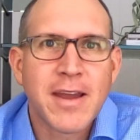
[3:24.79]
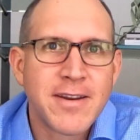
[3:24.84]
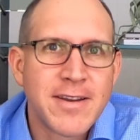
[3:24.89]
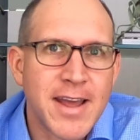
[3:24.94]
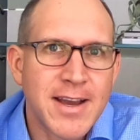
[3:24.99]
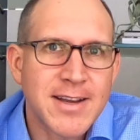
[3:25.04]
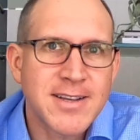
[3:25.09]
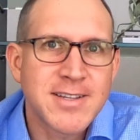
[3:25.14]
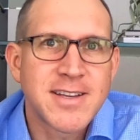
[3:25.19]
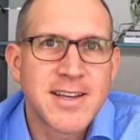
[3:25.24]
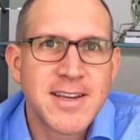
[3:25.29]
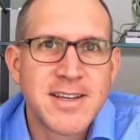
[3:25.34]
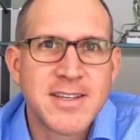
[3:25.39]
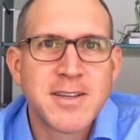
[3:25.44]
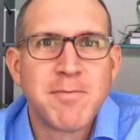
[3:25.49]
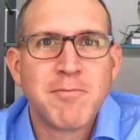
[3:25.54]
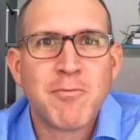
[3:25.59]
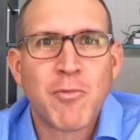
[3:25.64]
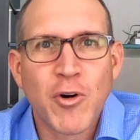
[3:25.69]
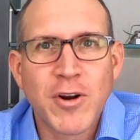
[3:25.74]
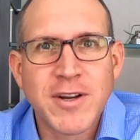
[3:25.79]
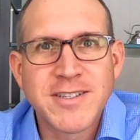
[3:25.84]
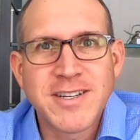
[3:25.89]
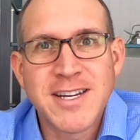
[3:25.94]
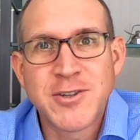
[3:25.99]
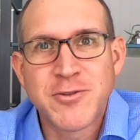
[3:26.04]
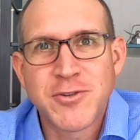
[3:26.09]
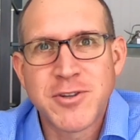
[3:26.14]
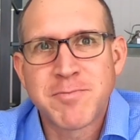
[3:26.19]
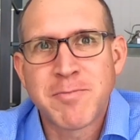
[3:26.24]
Next is mortgage
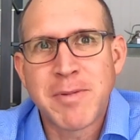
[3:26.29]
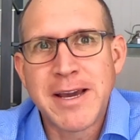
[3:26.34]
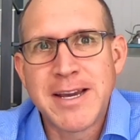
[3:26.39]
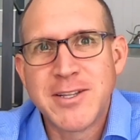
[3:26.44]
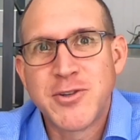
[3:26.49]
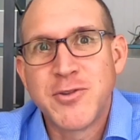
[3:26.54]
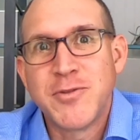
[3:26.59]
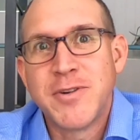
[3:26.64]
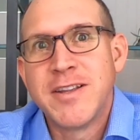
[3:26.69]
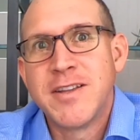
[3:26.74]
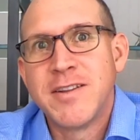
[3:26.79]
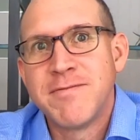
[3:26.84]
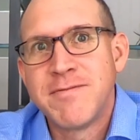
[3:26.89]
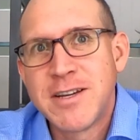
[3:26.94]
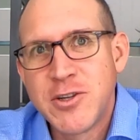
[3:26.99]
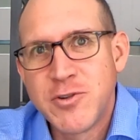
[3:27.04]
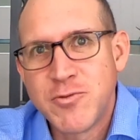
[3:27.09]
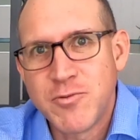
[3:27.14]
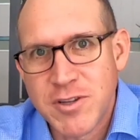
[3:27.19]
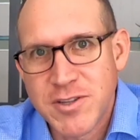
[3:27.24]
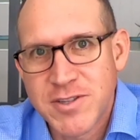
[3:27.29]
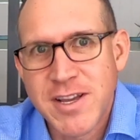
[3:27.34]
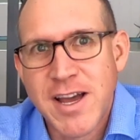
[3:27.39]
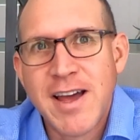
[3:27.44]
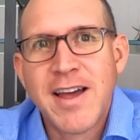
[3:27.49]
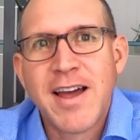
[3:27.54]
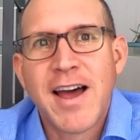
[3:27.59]
interest paid to individuals.